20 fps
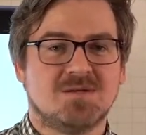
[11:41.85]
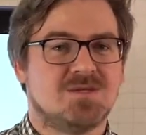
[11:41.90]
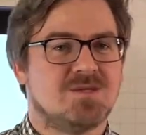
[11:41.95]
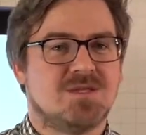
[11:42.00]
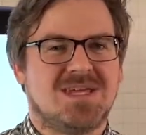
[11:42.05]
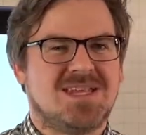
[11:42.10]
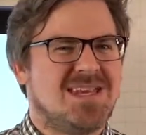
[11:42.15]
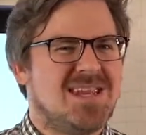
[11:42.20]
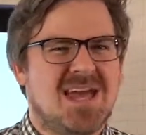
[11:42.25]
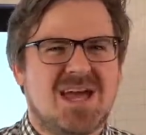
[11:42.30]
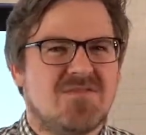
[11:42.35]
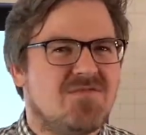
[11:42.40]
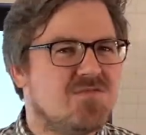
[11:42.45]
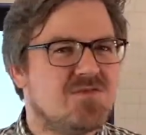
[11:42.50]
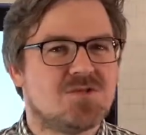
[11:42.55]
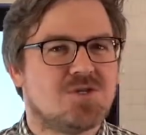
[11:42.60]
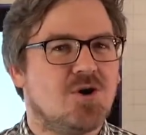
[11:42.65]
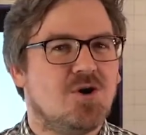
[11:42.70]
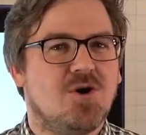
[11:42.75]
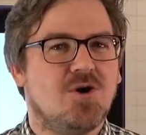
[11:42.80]
So they never
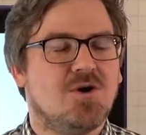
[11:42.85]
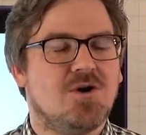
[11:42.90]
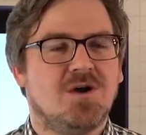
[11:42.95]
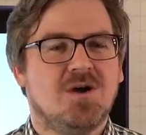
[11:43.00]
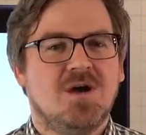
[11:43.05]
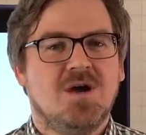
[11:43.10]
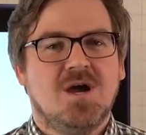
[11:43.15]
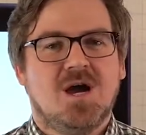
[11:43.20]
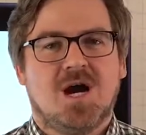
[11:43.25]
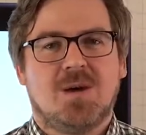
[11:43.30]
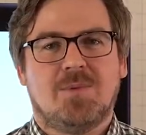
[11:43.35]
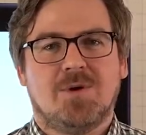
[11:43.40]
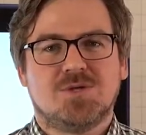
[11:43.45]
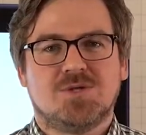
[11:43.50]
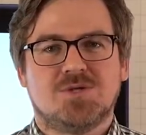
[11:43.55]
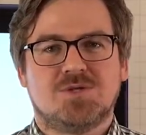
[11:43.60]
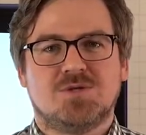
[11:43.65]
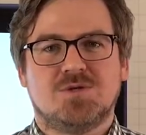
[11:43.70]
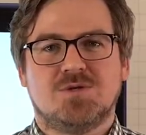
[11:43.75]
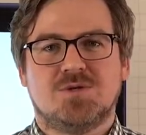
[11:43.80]
talk about
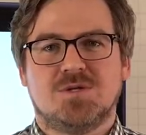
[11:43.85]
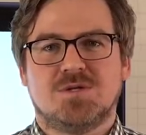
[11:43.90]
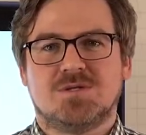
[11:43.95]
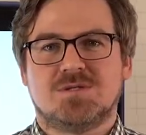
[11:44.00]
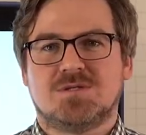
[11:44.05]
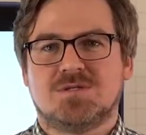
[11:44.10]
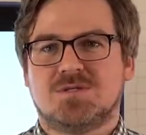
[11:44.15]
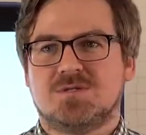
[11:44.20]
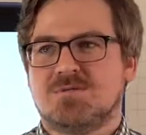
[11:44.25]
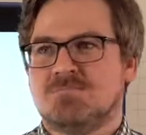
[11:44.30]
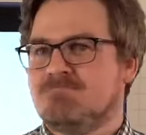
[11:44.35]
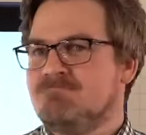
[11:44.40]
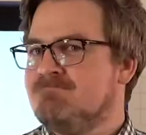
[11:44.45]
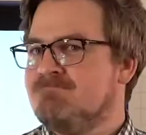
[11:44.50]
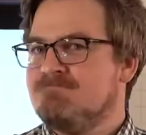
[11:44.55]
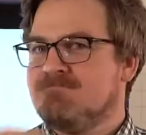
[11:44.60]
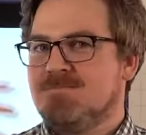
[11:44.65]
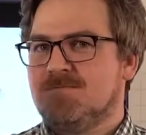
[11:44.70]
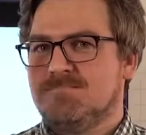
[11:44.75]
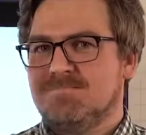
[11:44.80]
students,
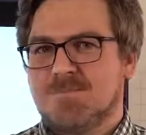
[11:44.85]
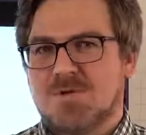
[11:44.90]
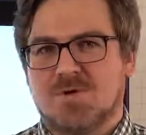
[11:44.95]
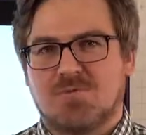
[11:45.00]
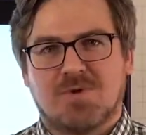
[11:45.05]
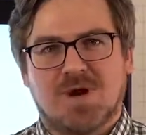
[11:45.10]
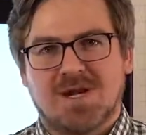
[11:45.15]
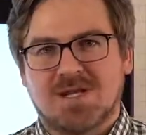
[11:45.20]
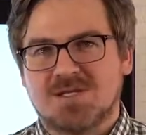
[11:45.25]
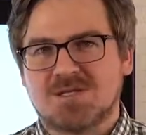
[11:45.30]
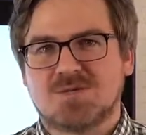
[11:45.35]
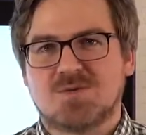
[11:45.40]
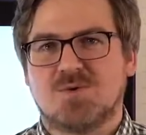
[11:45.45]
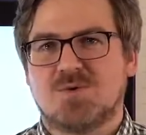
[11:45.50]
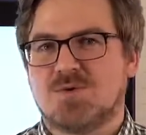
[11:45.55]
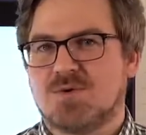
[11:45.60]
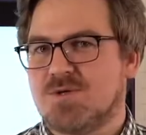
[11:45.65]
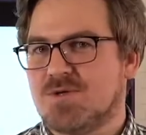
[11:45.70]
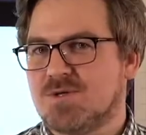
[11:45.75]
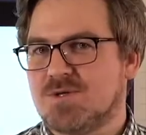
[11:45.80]
their writing
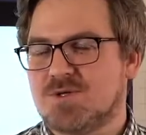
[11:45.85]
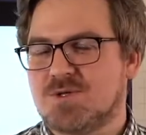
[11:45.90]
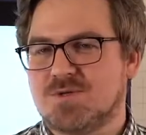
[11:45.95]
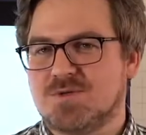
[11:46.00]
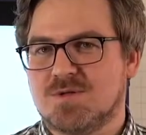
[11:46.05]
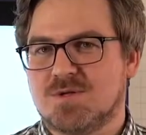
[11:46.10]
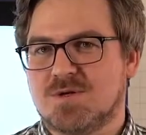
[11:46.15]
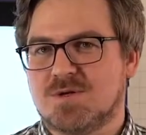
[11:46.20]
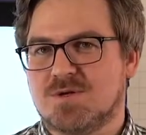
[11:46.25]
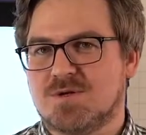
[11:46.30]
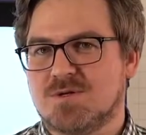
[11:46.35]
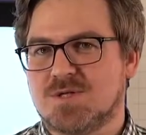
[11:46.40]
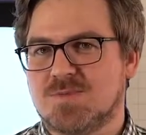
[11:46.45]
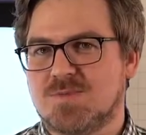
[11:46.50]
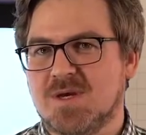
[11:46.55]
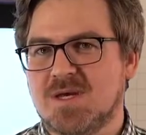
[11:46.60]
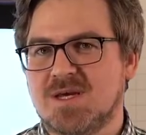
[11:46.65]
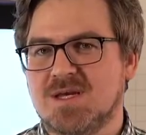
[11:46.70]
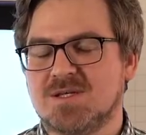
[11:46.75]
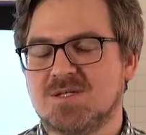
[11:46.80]
score, their
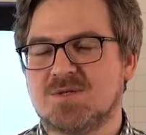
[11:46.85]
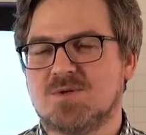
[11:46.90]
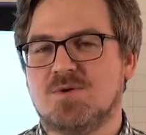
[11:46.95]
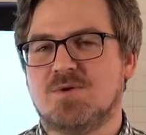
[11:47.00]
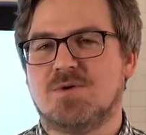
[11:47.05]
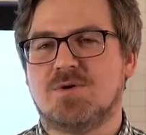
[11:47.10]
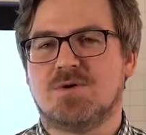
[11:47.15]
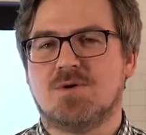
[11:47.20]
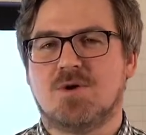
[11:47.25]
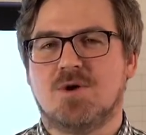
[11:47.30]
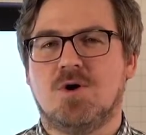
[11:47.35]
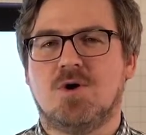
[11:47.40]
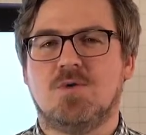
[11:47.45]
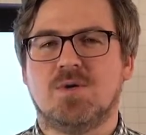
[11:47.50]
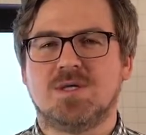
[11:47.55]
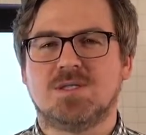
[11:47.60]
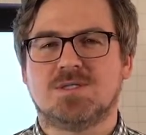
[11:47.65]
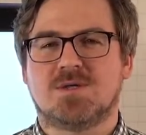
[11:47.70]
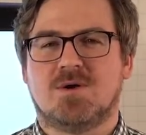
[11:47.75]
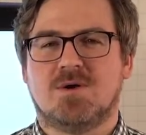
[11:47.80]
speaking score. They're
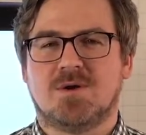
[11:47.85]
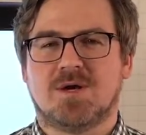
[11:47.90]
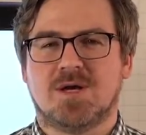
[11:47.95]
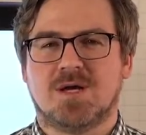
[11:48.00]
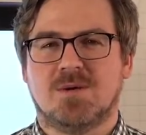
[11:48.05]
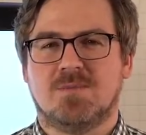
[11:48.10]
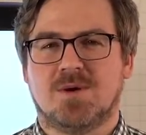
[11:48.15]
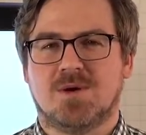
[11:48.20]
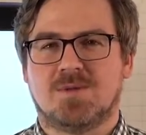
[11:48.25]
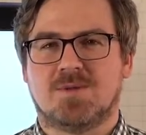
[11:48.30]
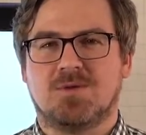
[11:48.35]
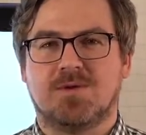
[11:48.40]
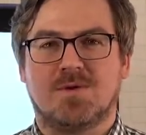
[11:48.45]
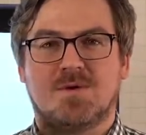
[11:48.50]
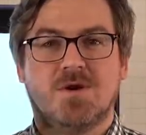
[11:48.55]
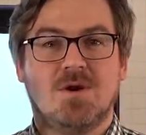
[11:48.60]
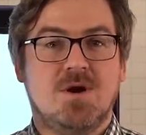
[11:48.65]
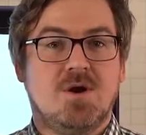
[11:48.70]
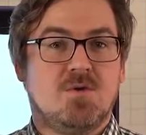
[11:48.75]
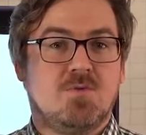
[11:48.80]
always talking about
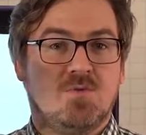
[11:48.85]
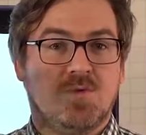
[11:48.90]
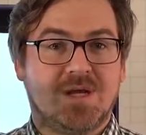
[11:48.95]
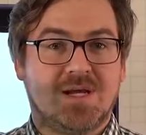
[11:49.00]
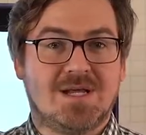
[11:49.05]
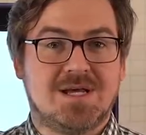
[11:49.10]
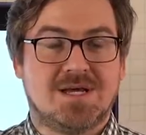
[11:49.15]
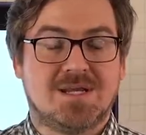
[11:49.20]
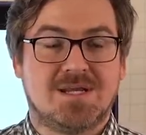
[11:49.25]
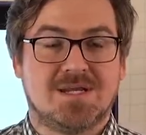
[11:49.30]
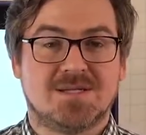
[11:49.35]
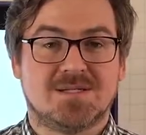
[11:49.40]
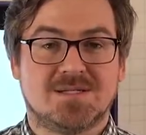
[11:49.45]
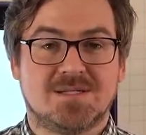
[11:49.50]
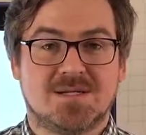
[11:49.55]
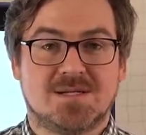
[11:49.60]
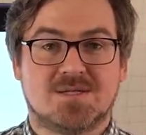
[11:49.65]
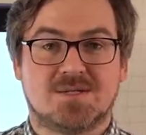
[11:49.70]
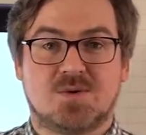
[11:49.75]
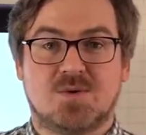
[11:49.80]
their reading and
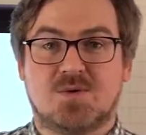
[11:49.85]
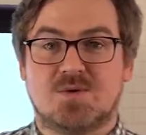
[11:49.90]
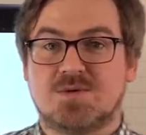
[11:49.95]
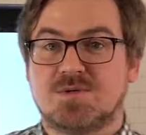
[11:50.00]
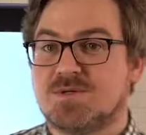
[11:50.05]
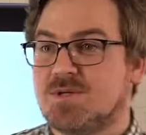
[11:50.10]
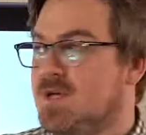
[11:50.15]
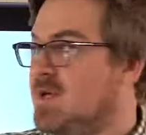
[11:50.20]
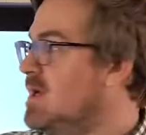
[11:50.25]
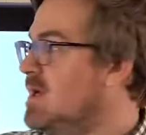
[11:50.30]
listening scores.